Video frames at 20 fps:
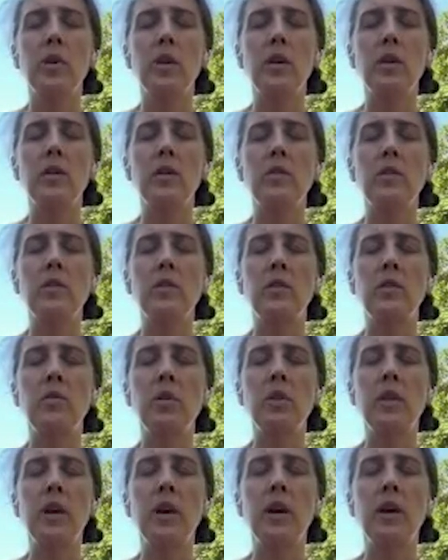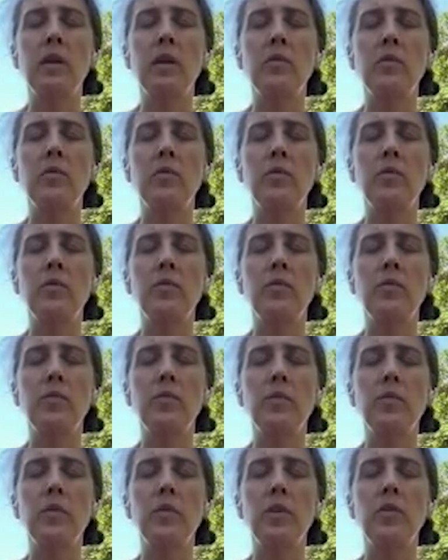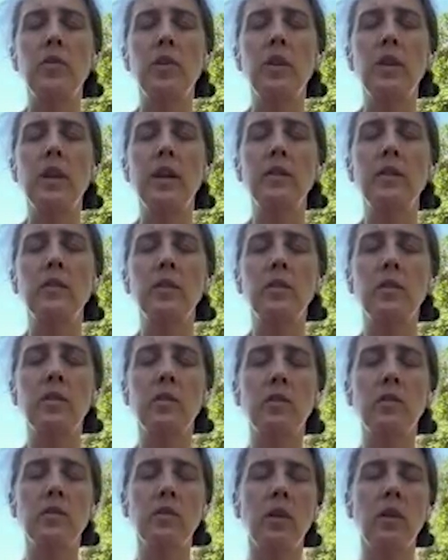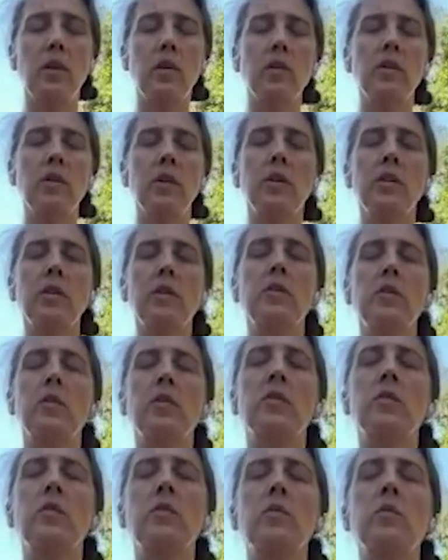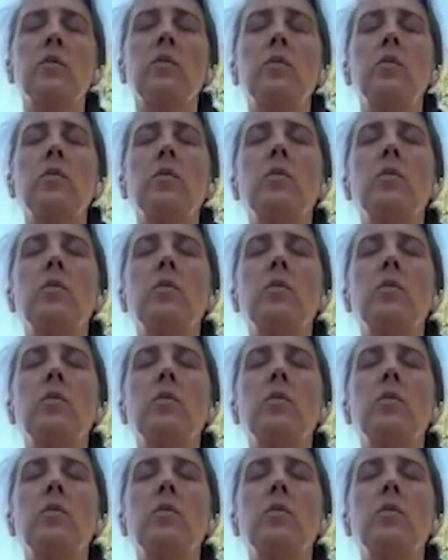and continue with that. If you'd like to learn Tonglen, this is